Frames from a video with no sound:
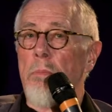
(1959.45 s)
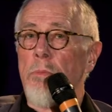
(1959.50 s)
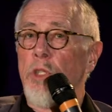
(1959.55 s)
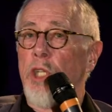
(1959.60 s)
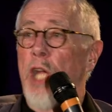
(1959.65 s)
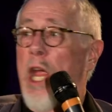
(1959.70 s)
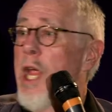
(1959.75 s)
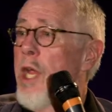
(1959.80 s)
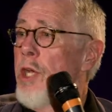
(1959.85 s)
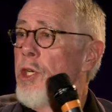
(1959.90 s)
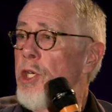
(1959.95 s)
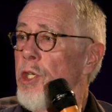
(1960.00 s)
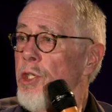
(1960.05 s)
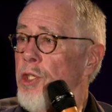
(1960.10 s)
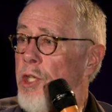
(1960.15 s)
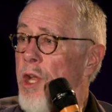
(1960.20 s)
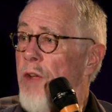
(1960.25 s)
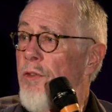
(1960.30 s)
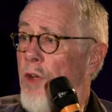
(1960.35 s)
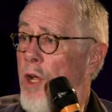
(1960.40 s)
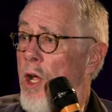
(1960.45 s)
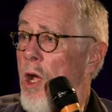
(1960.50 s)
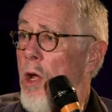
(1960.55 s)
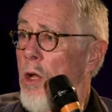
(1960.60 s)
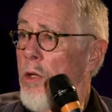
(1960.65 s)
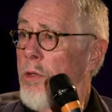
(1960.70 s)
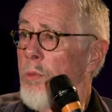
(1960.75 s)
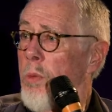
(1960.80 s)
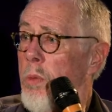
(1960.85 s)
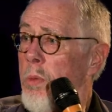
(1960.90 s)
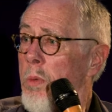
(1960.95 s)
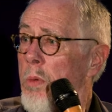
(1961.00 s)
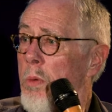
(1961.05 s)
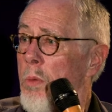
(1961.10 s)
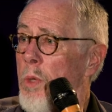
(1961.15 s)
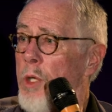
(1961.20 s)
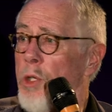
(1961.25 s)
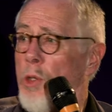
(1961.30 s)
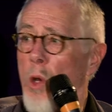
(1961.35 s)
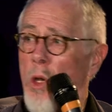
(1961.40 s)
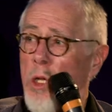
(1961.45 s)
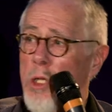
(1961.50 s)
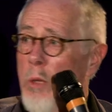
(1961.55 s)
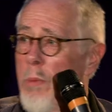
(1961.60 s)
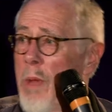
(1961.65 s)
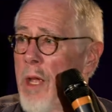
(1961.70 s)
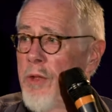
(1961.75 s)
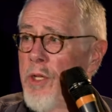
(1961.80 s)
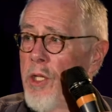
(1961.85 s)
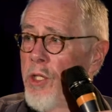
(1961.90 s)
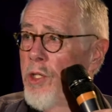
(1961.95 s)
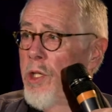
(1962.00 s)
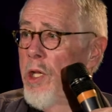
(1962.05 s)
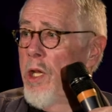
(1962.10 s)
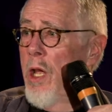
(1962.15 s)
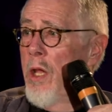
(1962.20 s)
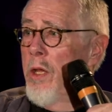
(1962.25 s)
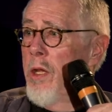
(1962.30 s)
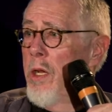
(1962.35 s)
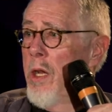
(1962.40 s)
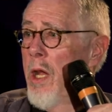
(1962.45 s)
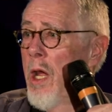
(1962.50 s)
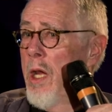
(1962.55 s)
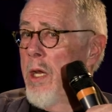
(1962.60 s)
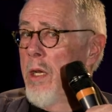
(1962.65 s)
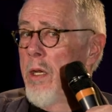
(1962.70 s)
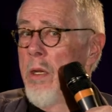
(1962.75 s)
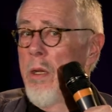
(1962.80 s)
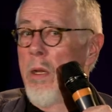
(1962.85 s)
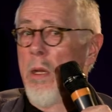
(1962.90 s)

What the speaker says: Change is difficult. We talked about this the other night.